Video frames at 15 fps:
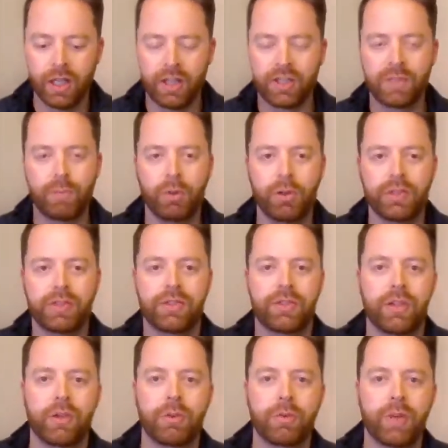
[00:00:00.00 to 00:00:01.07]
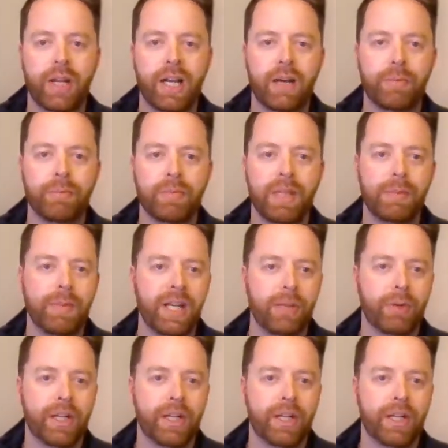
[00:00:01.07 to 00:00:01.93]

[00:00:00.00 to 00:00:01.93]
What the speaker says: sports are in many